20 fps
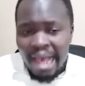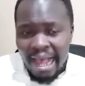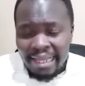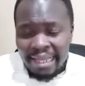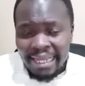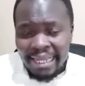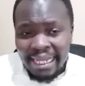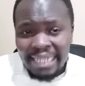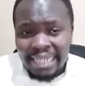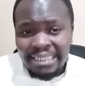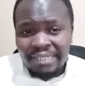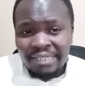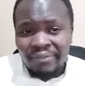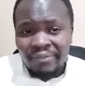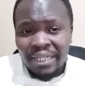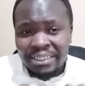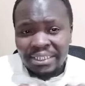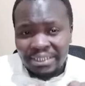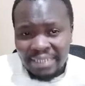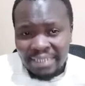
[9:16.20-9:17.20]

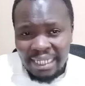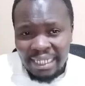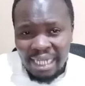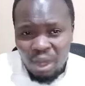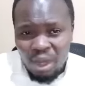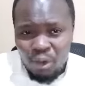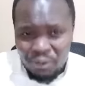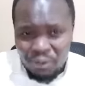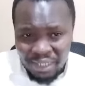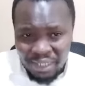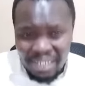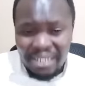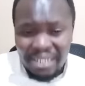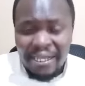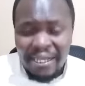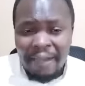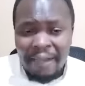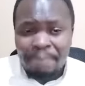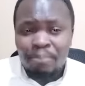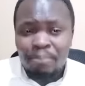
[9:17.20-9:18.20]
that Raila
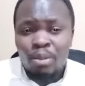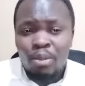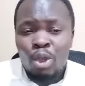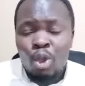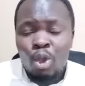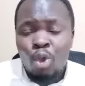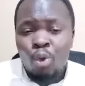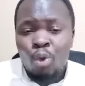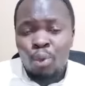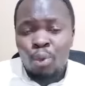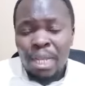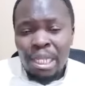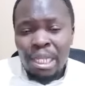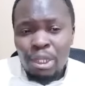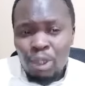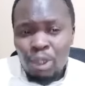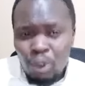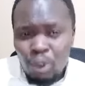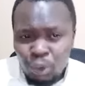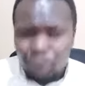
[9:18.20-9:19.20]
Odinga
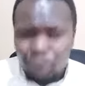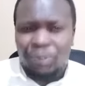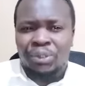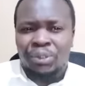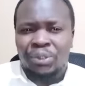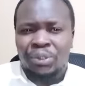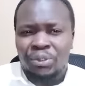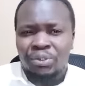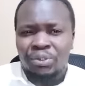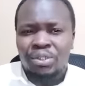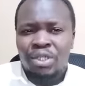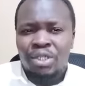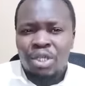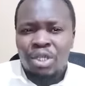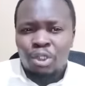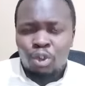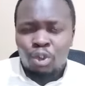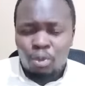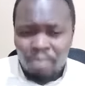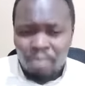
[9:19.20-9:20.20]
will use
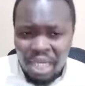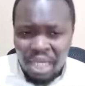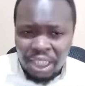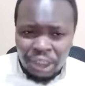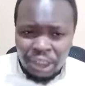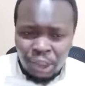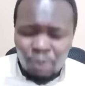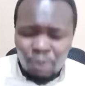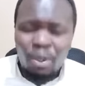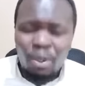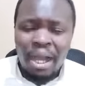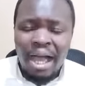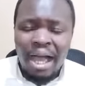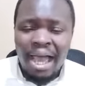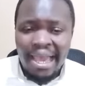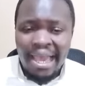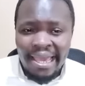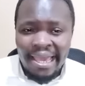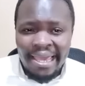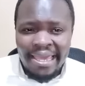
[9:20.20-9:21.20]
to make
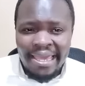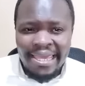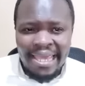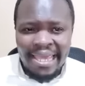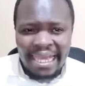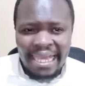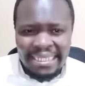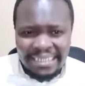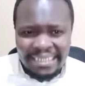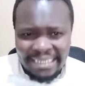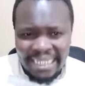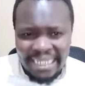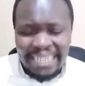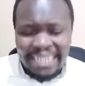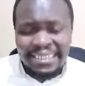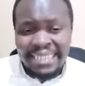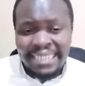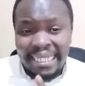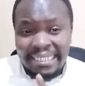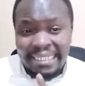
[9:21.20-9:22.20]
sure he
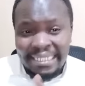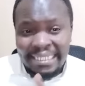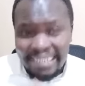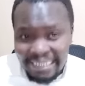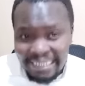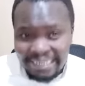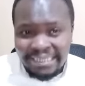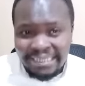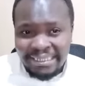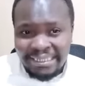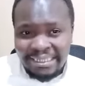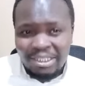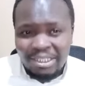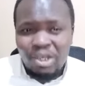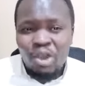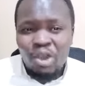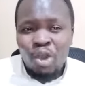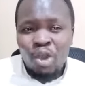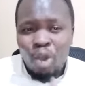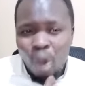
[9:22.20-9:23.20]
attains at
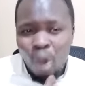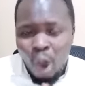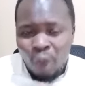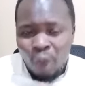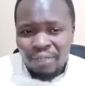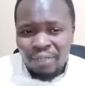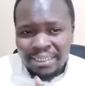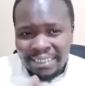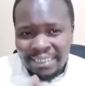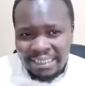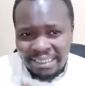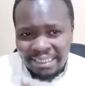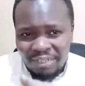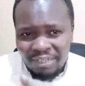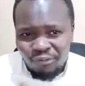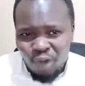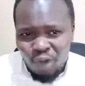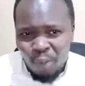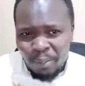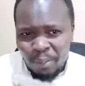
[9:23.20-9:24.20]
least over
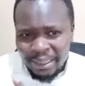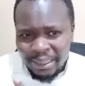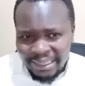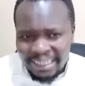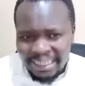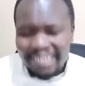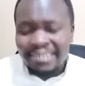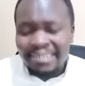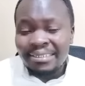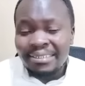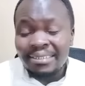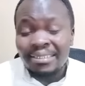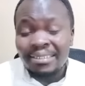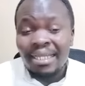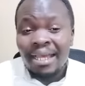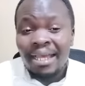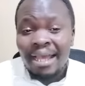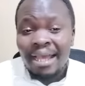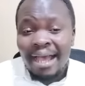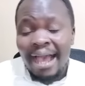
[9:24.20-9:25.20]

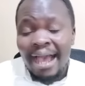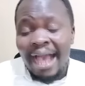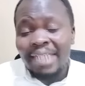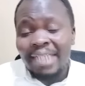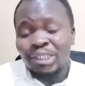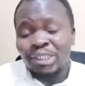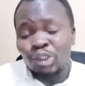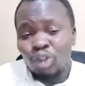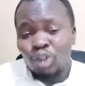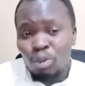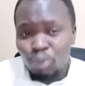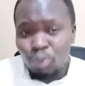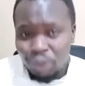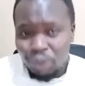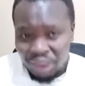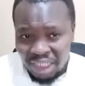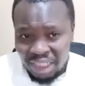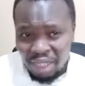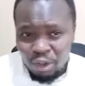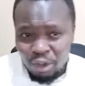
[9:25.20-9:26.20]
64% as Joe
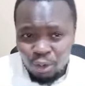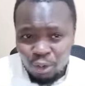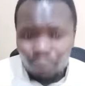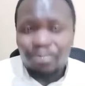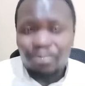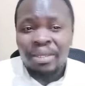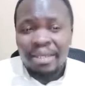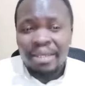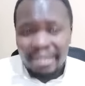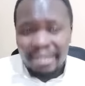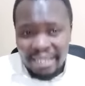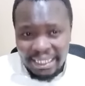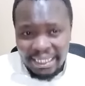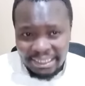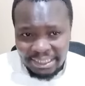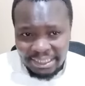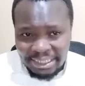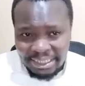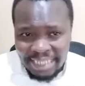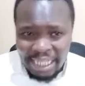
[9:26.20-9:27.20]
Mucheru
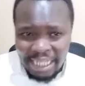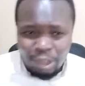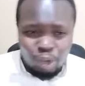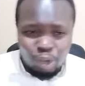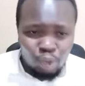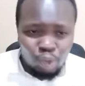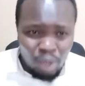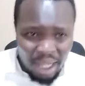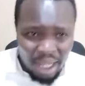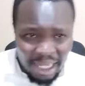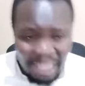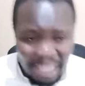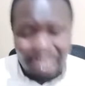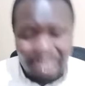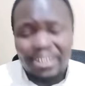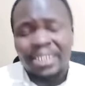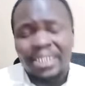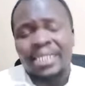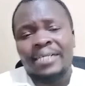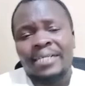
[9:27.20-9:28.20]
is trying to
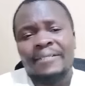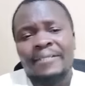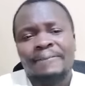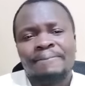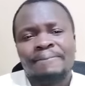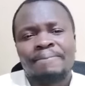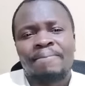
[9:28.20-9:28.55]
allude here.